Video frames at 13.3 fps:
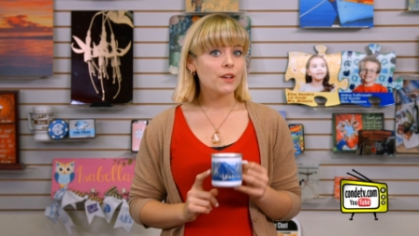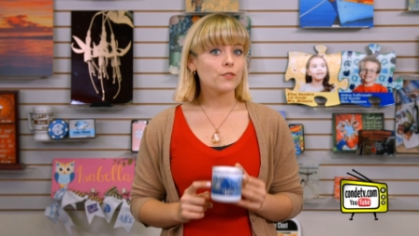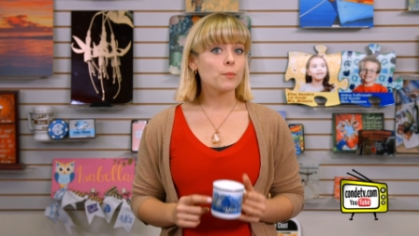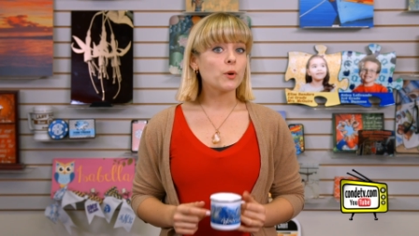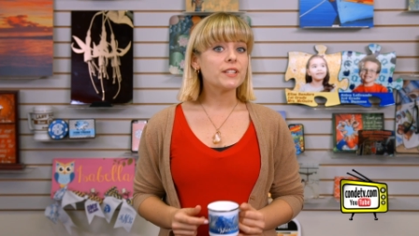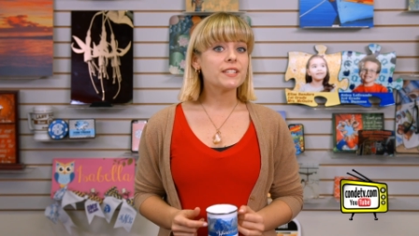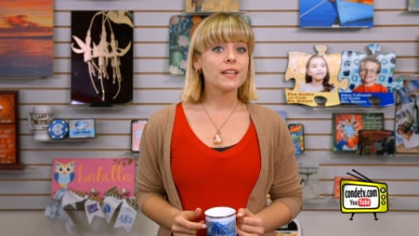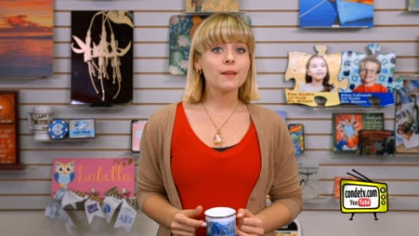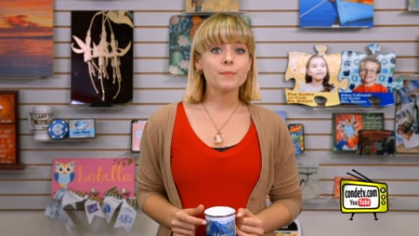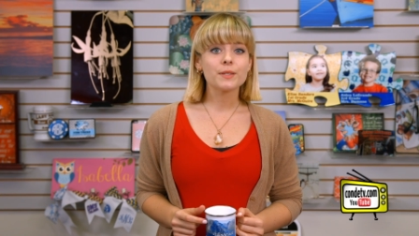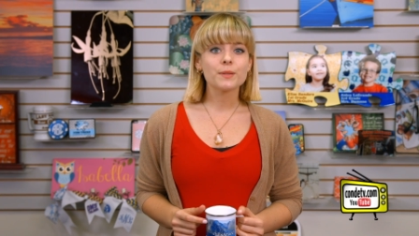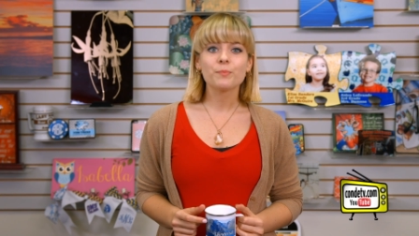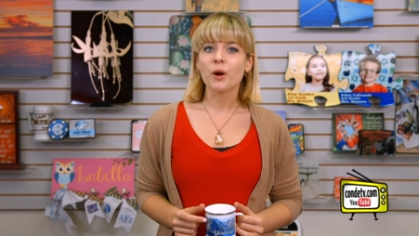For more
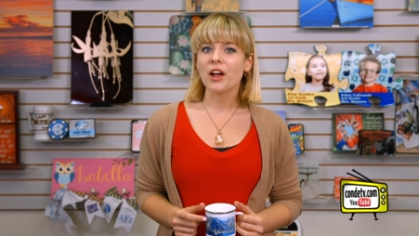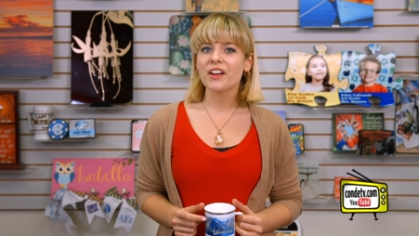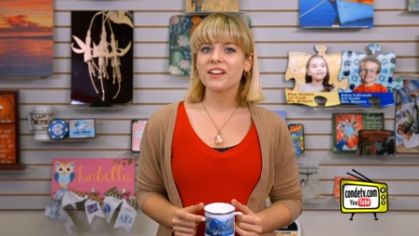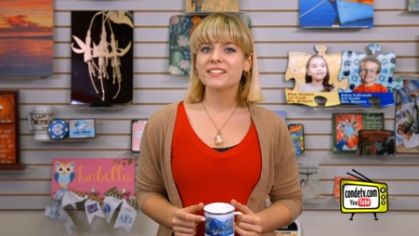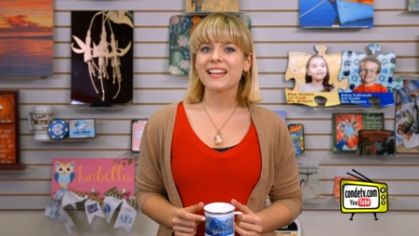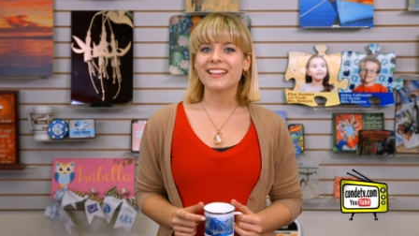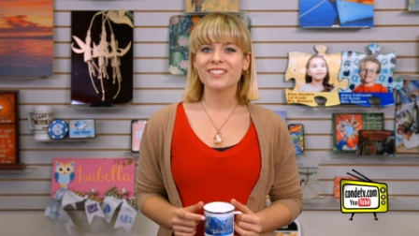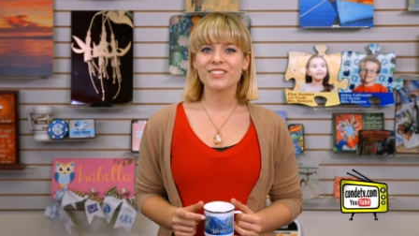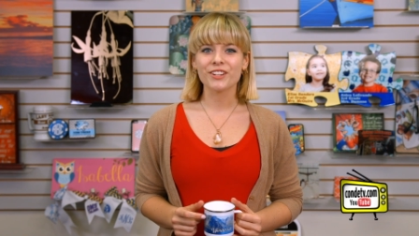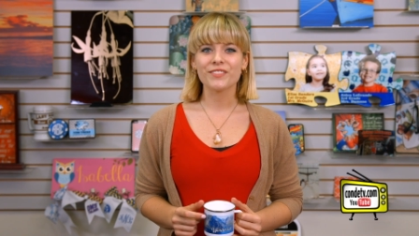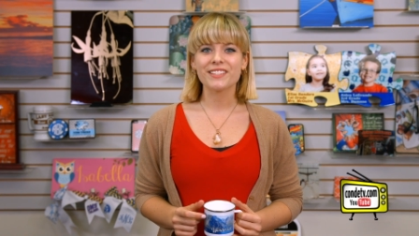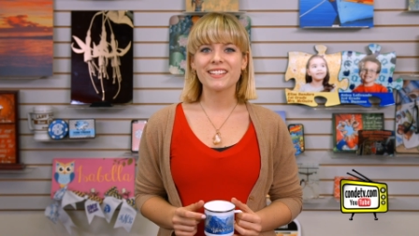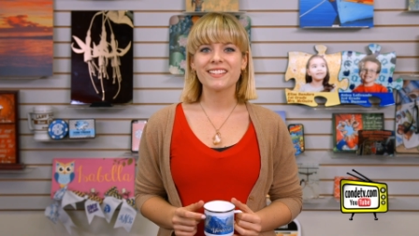tips, products, and
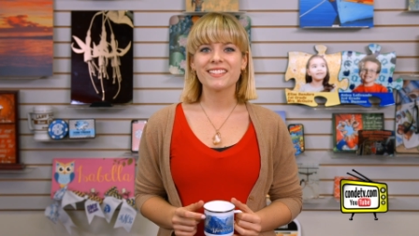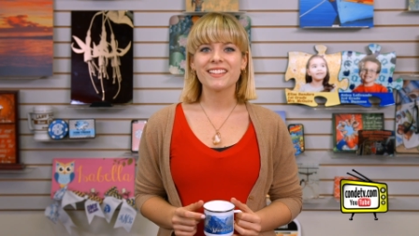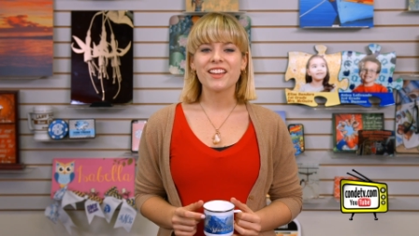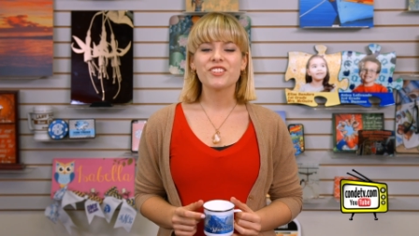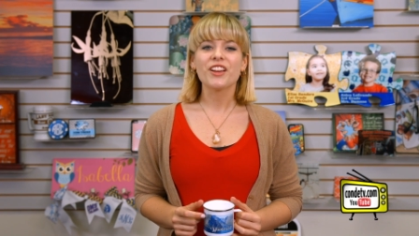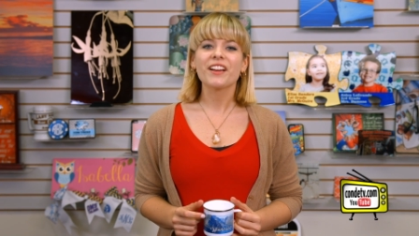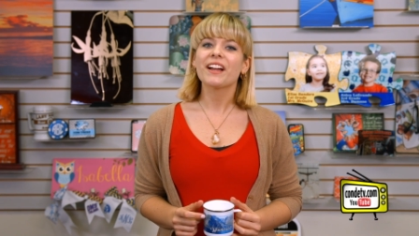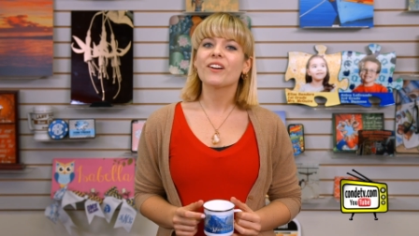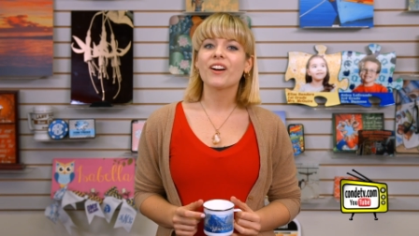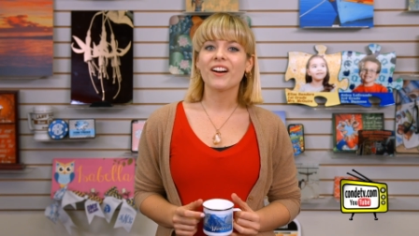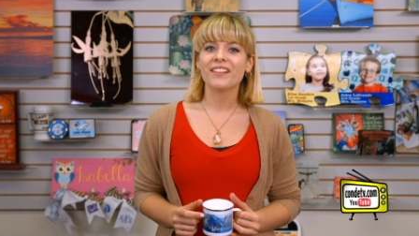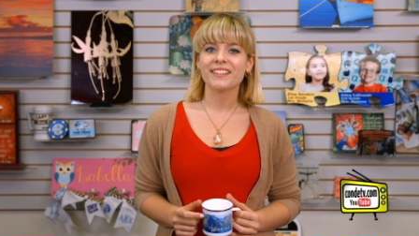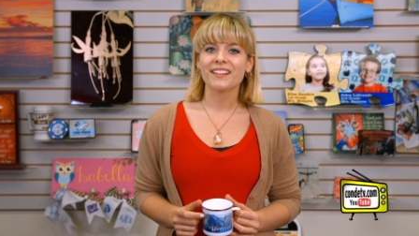services, check out
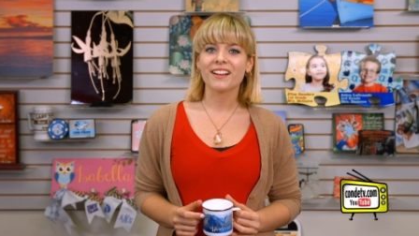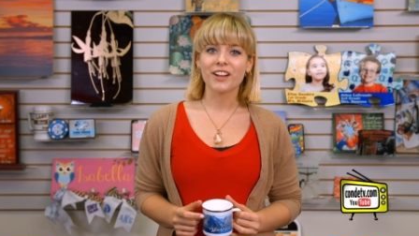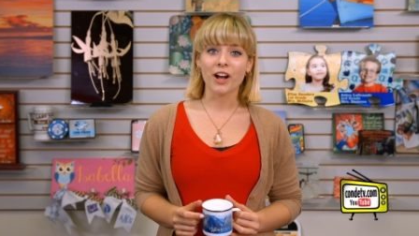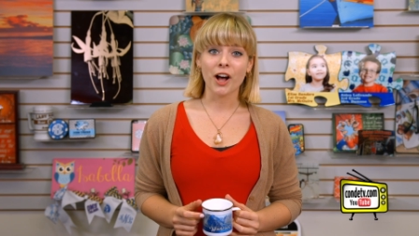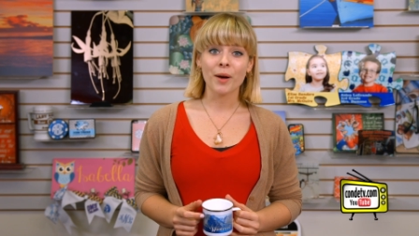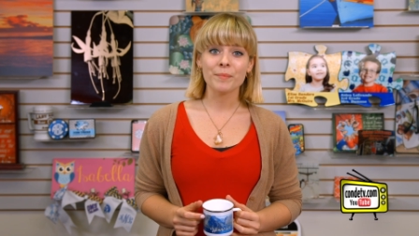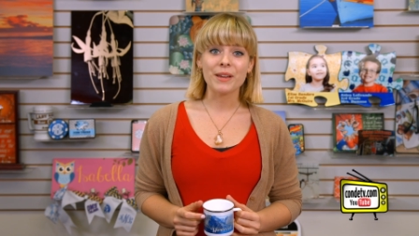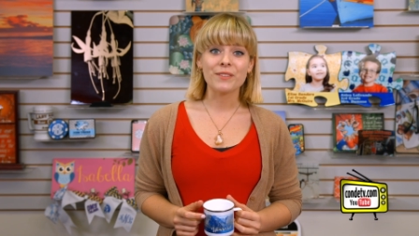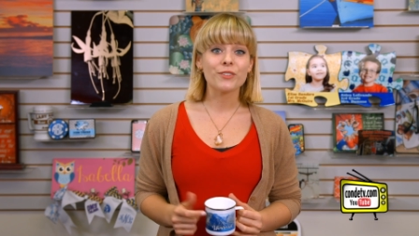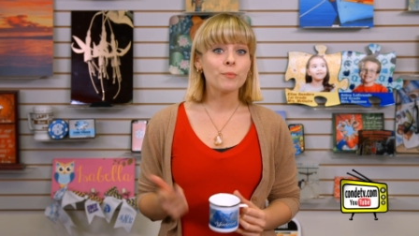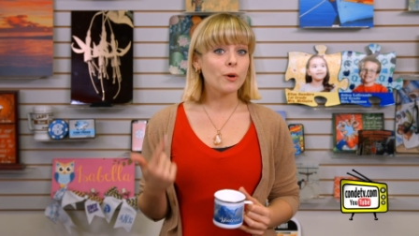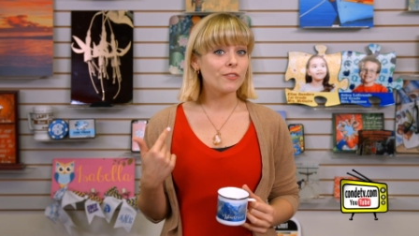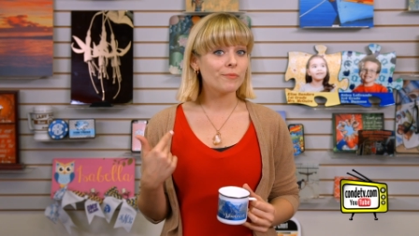Conde.com. And for
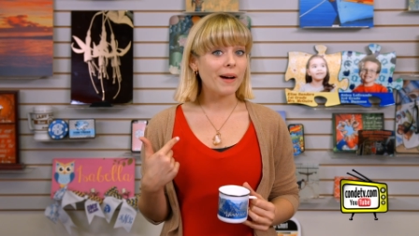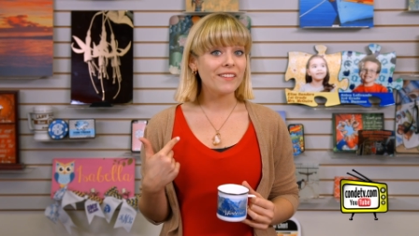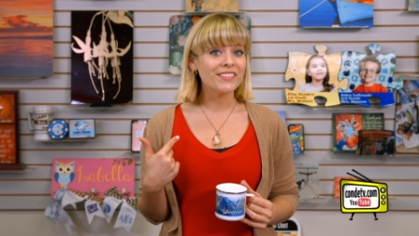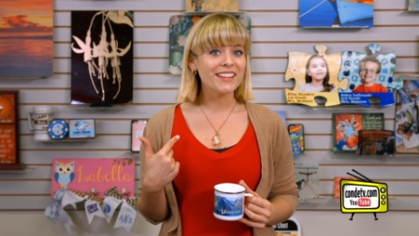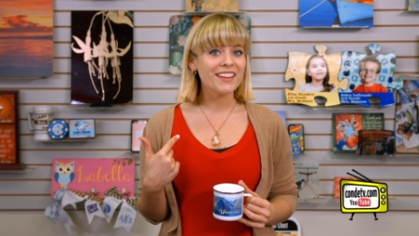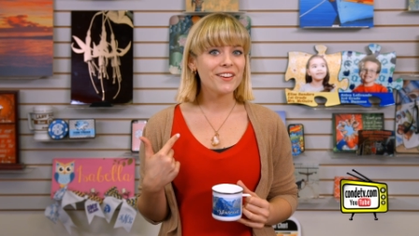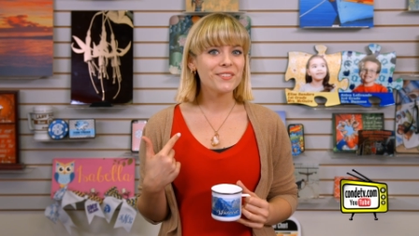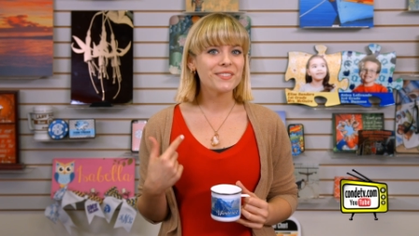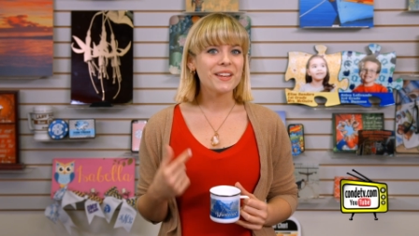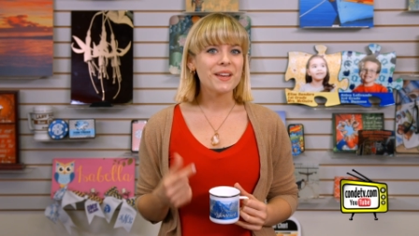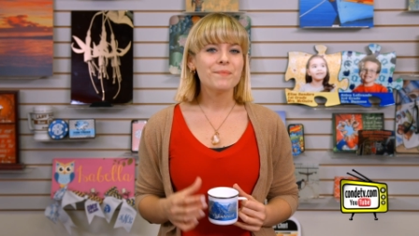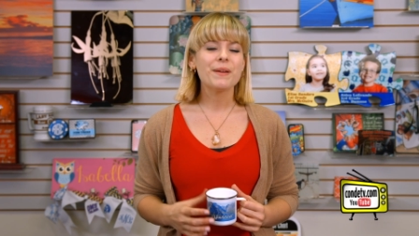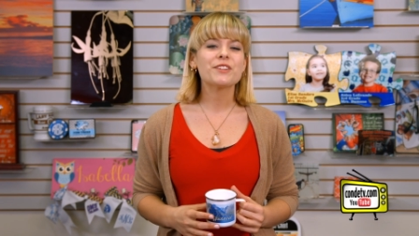more of my videos,
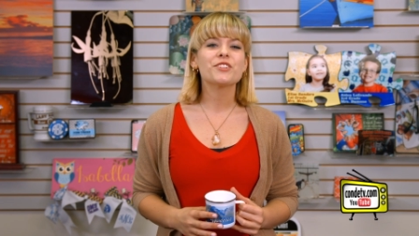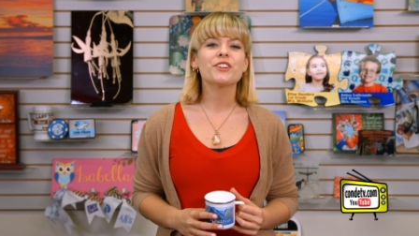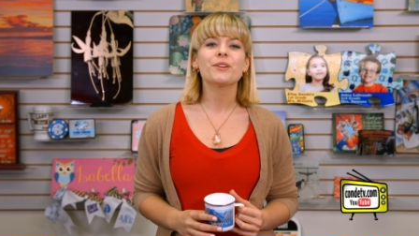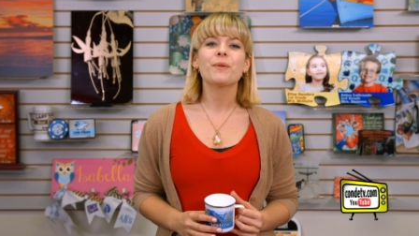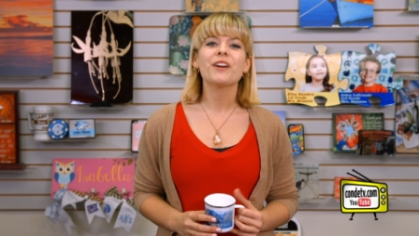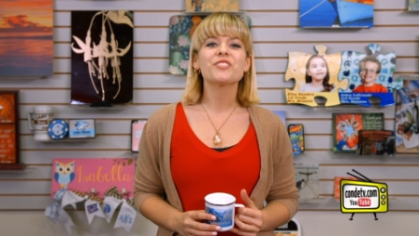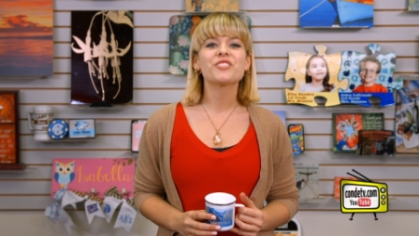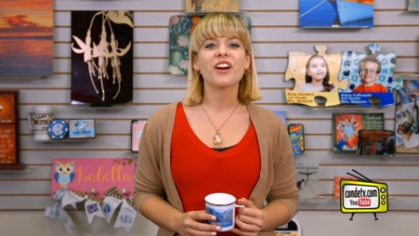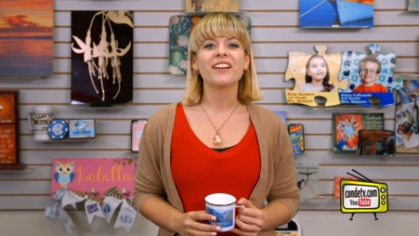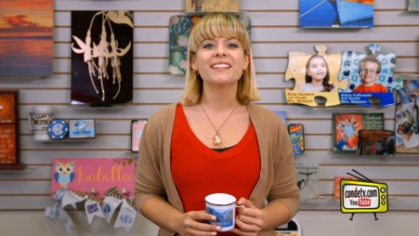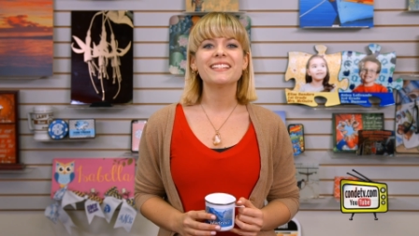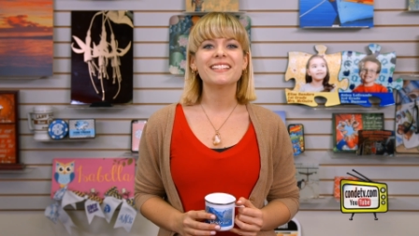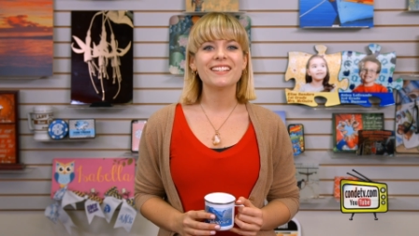make sure you watch
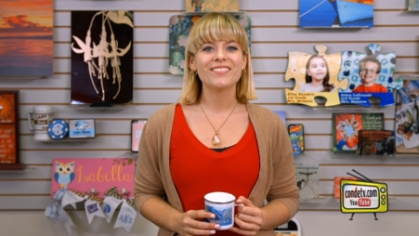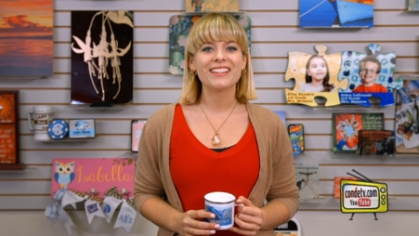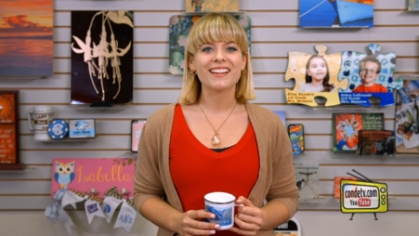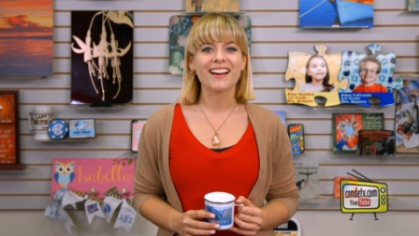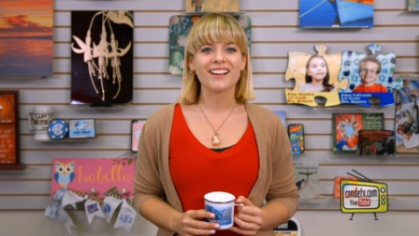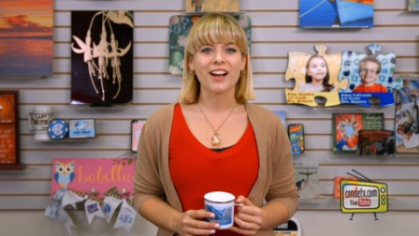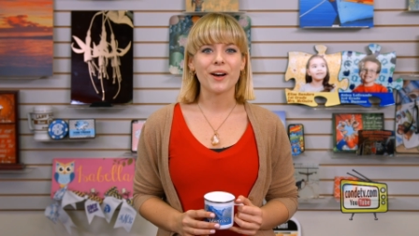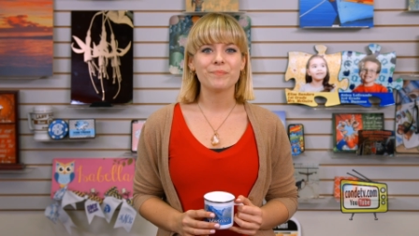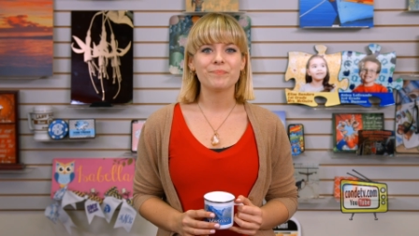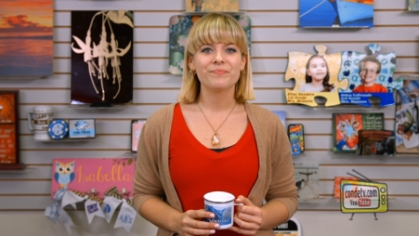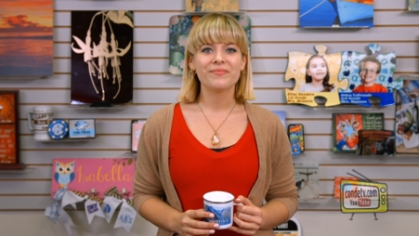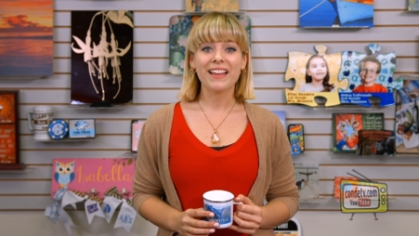CondeTV.com.